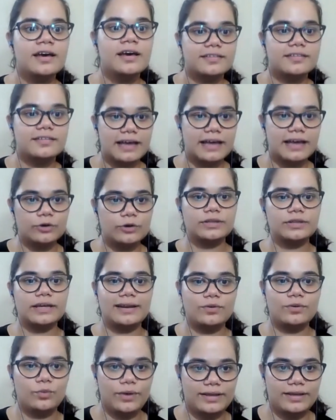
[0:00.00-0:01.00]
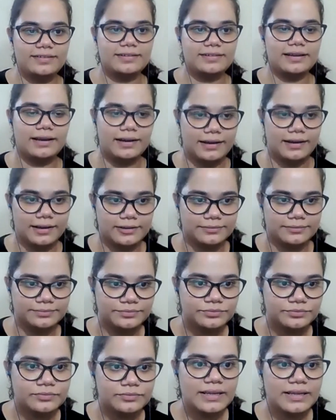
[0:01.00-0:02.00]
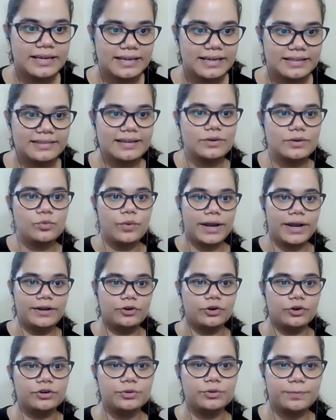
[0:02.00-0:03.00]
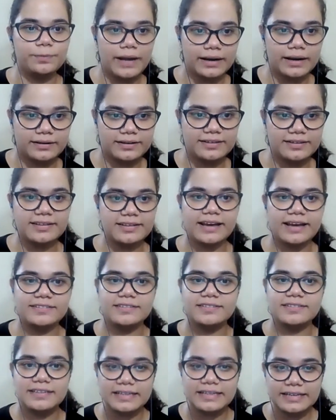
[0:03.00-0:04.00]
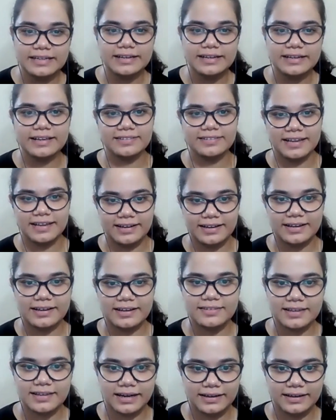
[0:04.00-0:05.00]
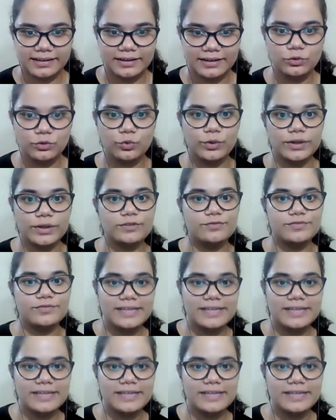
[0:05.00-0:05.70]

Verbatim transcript: South and West India. He then went on to practice as a senior aesthetic consultant with